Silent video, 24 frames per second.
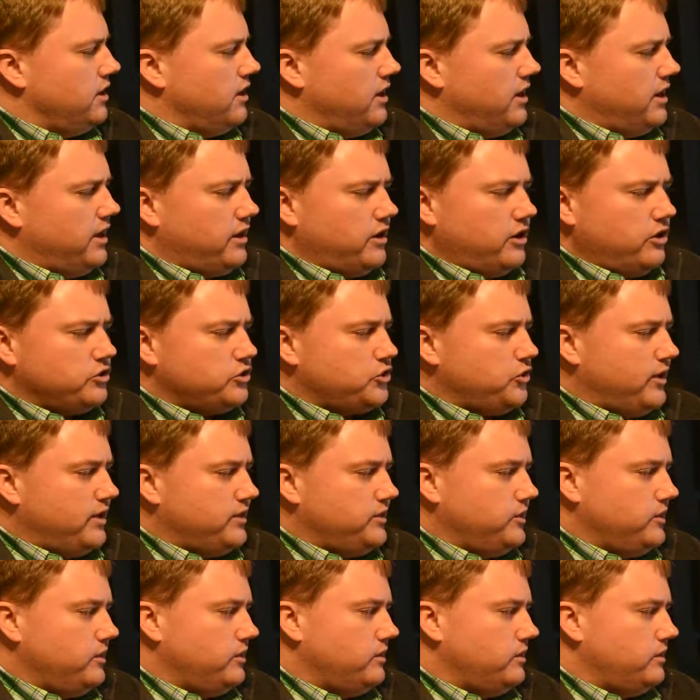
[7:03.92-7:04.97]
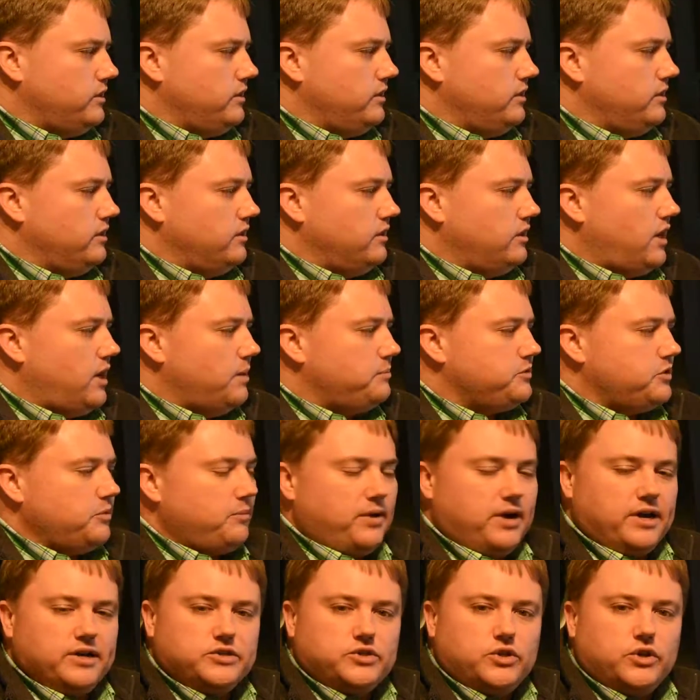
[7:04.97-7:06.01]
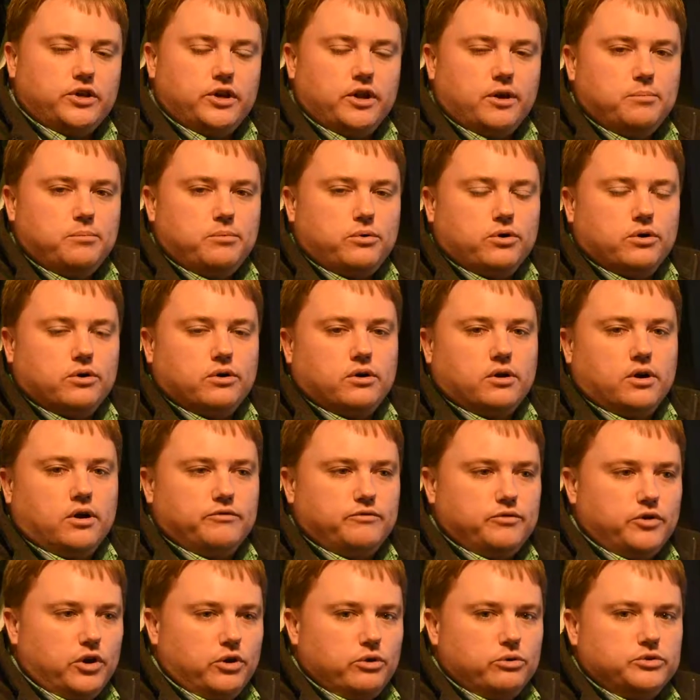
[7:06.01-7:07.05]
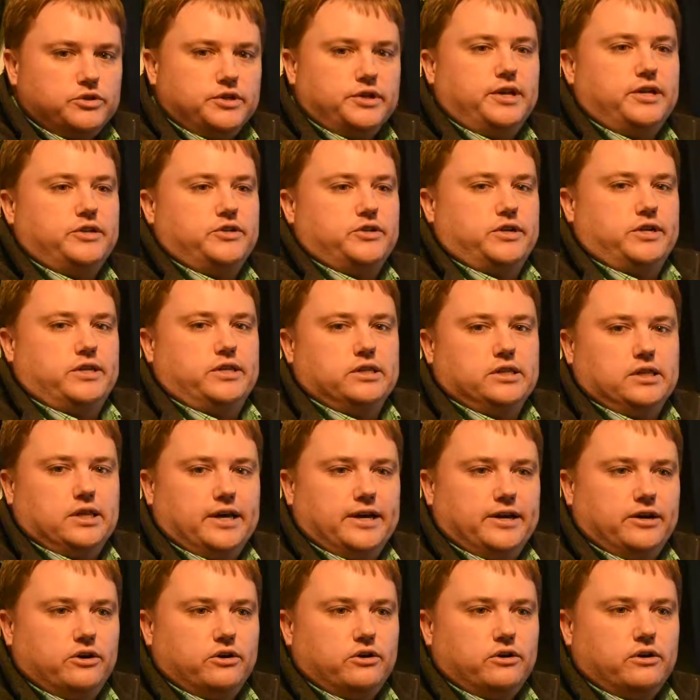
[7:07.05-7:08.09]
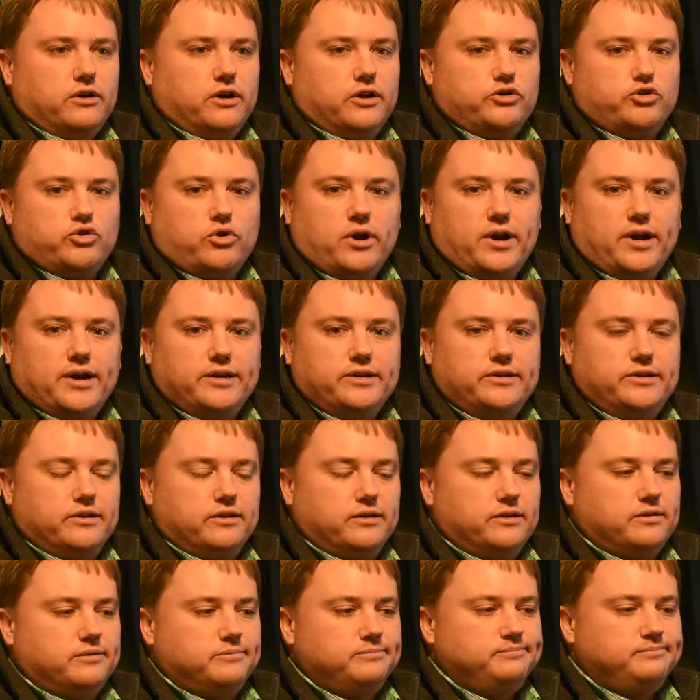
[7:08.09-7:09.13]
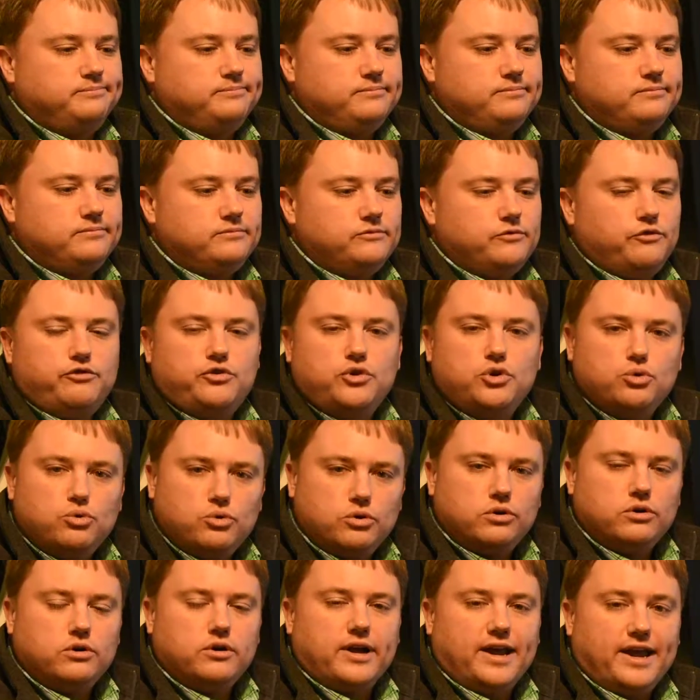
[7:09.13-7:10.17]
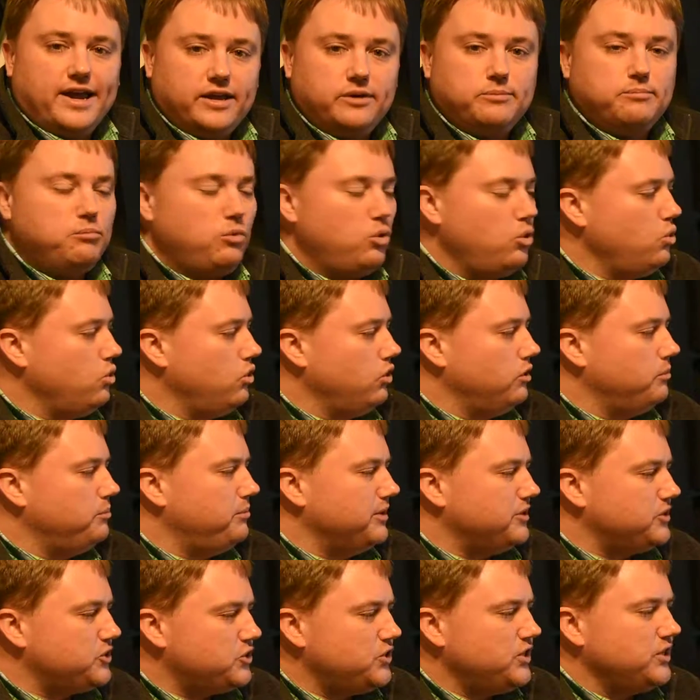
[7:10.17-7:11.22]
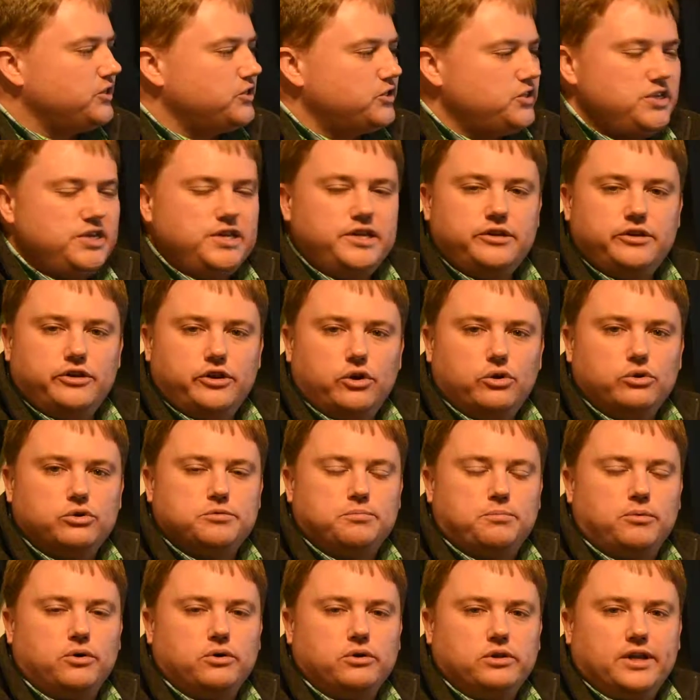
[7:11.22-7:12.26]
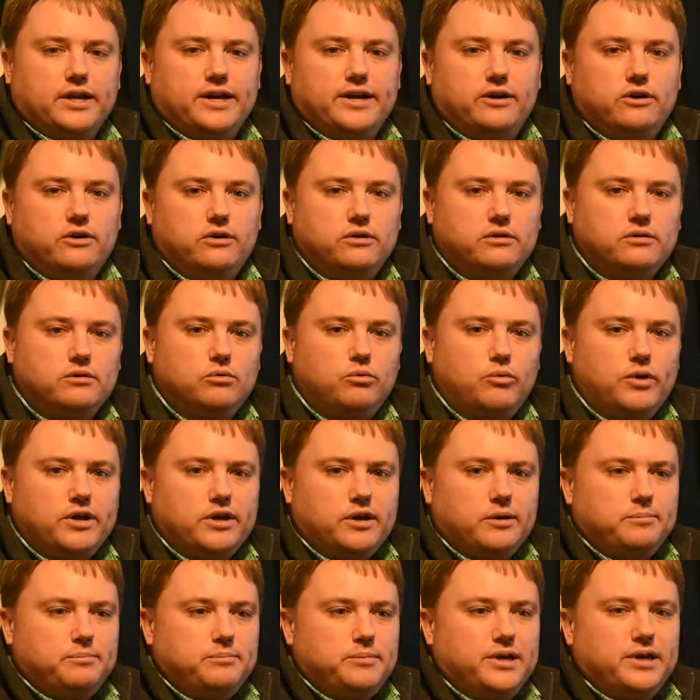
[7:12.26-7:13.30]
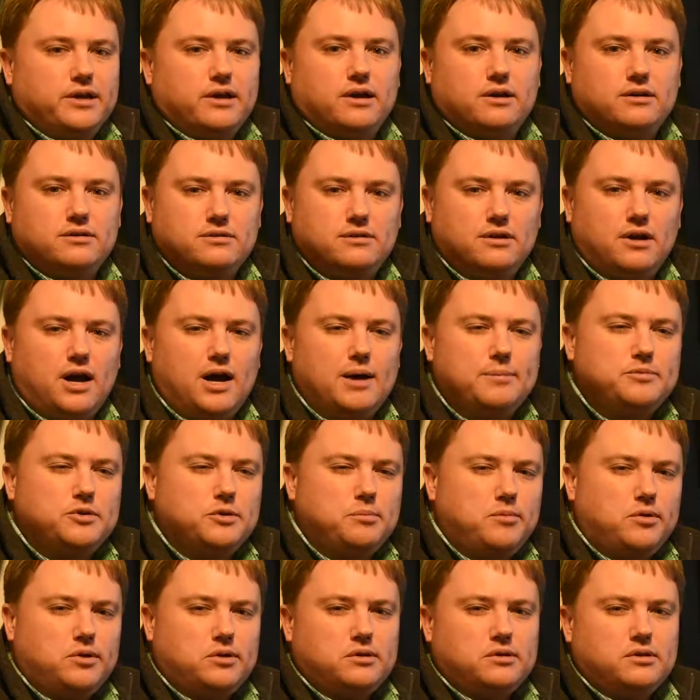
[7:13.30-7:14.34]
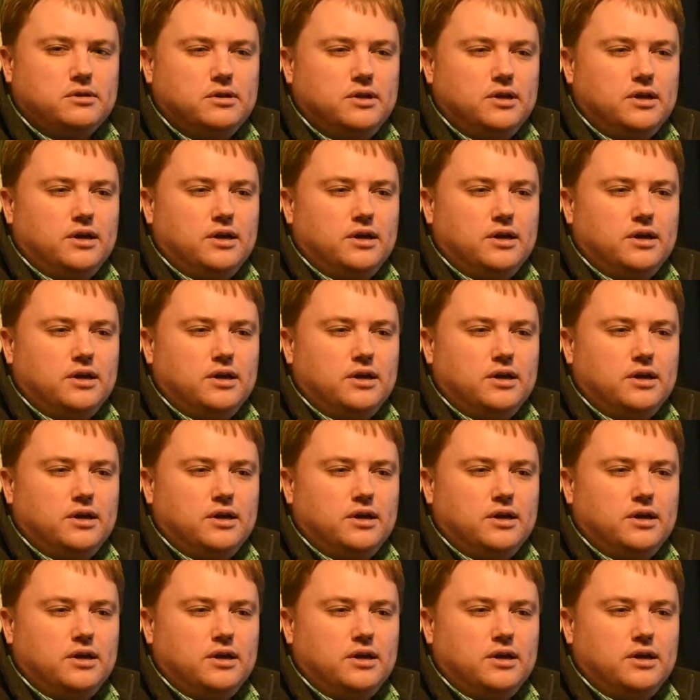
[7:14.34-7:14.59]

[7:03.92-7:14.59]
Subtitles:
And I also had to optimize the number of nodes in each hidden layer. I tried fewer and more, but 16 nodes per layer wound up being optimal.